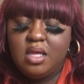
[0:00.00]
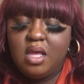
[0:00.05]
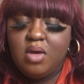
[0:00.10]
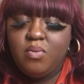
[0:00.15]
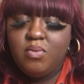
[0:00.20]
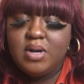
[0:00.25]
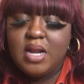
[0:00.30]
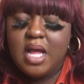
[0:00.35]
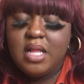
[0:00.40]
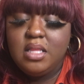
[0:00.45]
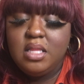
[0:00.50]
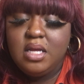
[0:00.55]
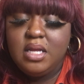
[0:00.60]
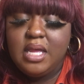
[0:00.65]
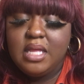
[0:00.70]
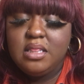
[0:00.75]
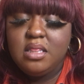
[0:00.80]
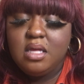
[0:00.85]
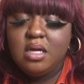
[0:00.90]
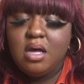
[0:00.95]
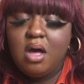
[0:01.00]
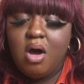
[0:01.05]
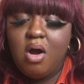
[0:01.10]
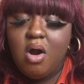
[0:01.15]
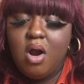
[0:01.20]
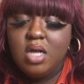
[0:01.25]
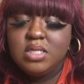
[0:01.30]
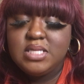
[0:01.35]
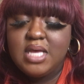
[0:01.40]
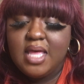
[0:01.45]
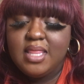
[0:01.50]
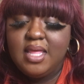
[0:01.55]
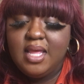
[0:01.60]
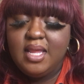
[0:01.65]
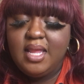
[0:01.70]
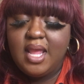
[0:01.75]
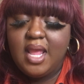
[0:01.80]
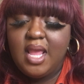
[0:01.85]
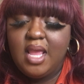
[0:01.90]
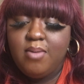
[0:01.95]
And when I look at the cards, how
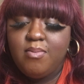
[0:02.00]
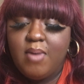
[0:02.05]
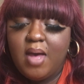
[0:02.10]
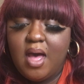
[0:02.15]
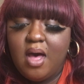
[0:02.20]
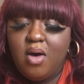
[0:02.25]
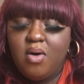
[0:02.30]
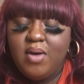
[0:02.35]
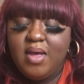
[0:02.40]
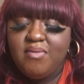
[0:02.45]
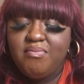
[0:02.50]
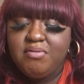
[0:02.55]
they came out,